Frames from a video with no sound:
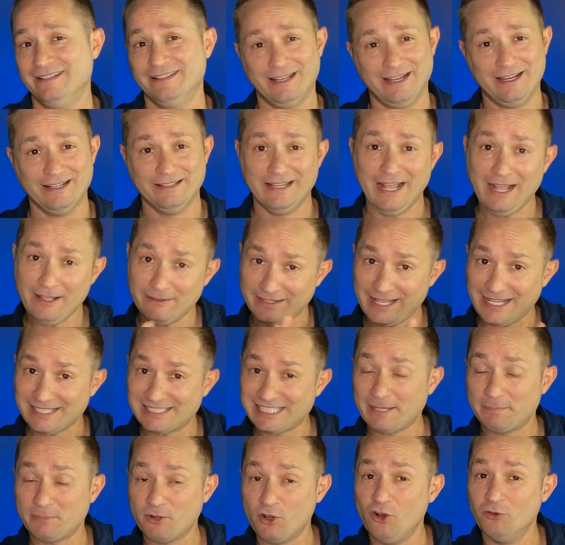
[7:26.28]
And that
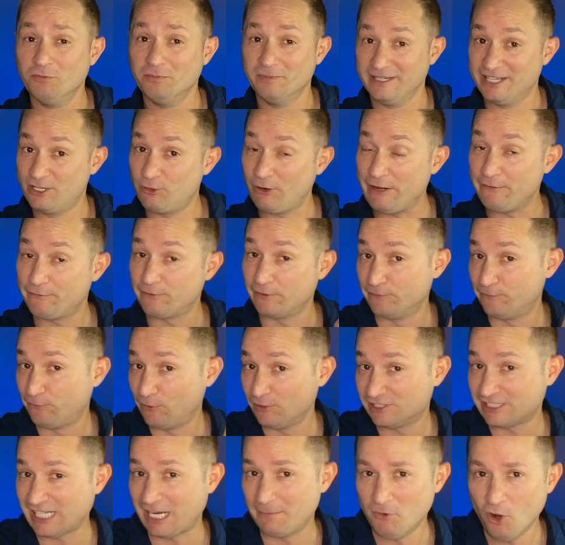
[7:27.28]
type of home would be great for a
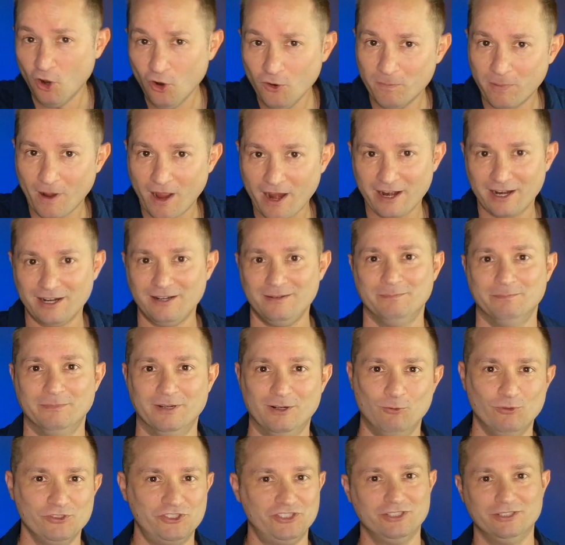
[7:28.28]
first-time home buyer,
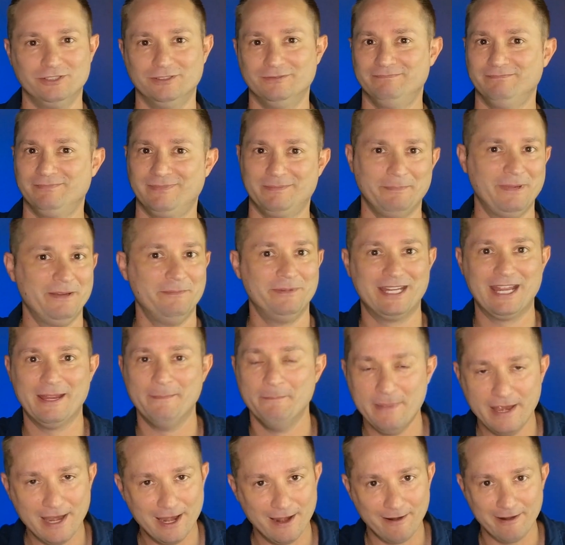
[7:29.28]
but once you maybe
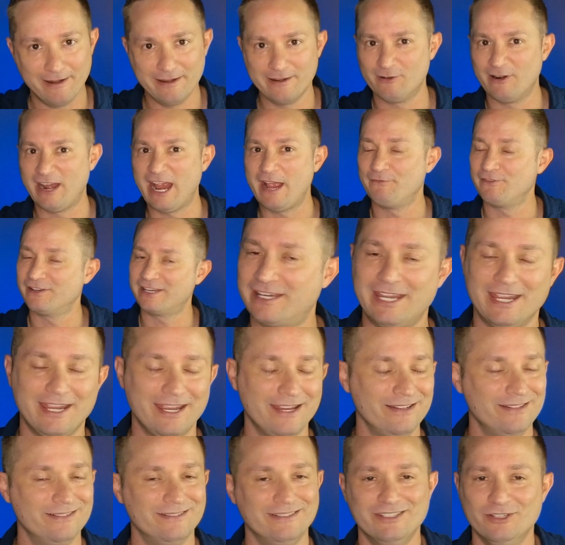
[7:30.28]
get married or have a
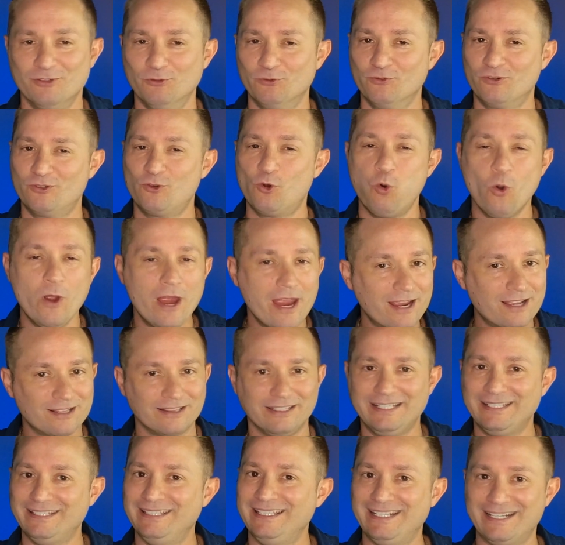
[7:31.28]
kid, you
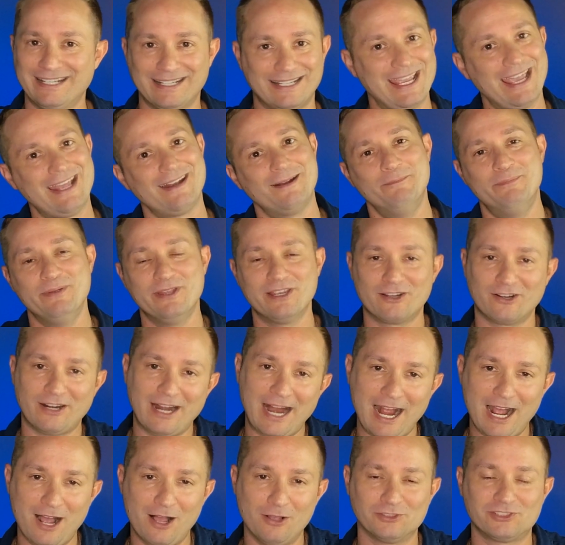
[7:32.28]
quickly need to get a bigger
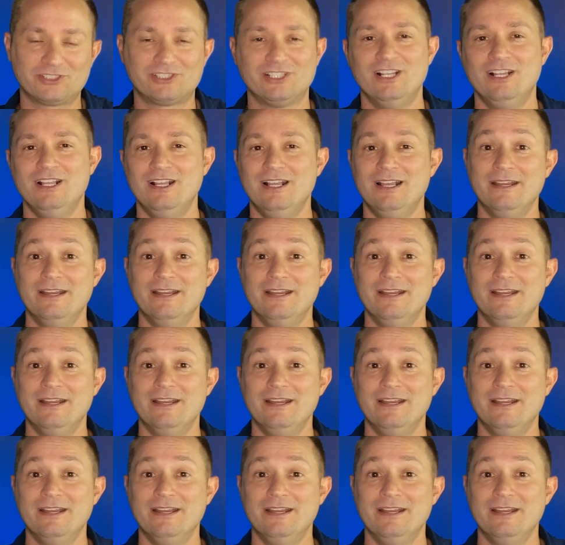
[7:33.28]
house.